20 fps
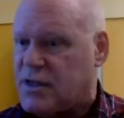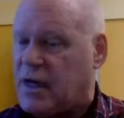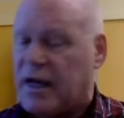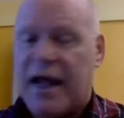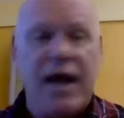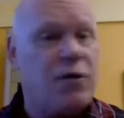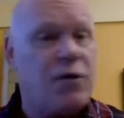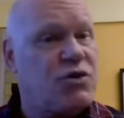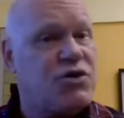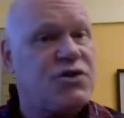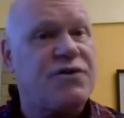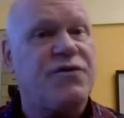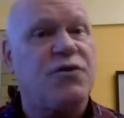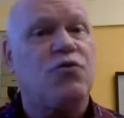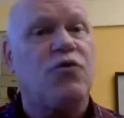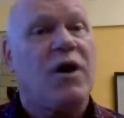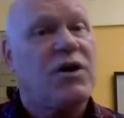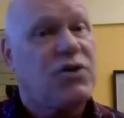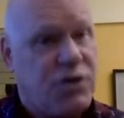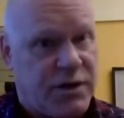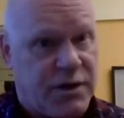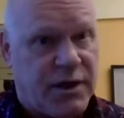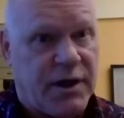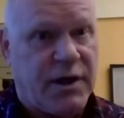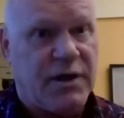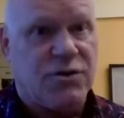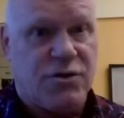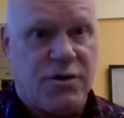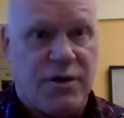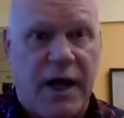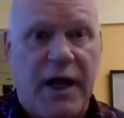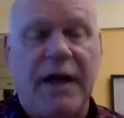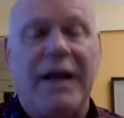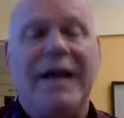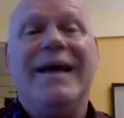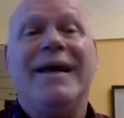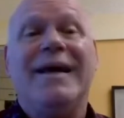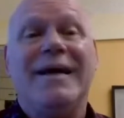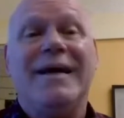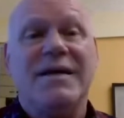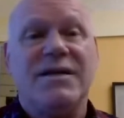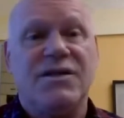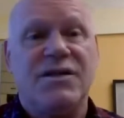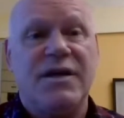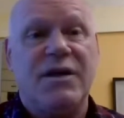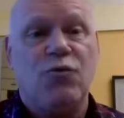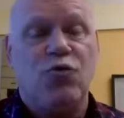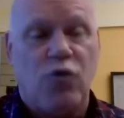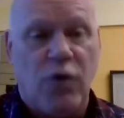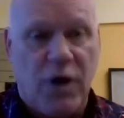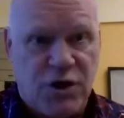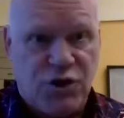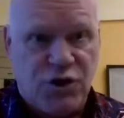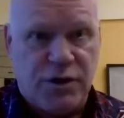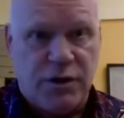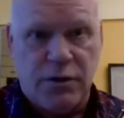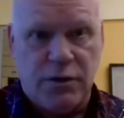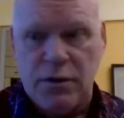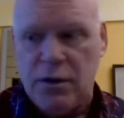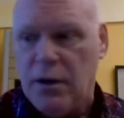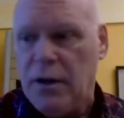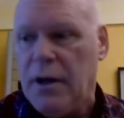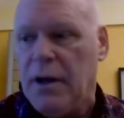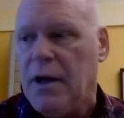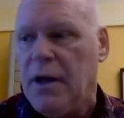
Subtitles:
The language of the Russian internet is Russian.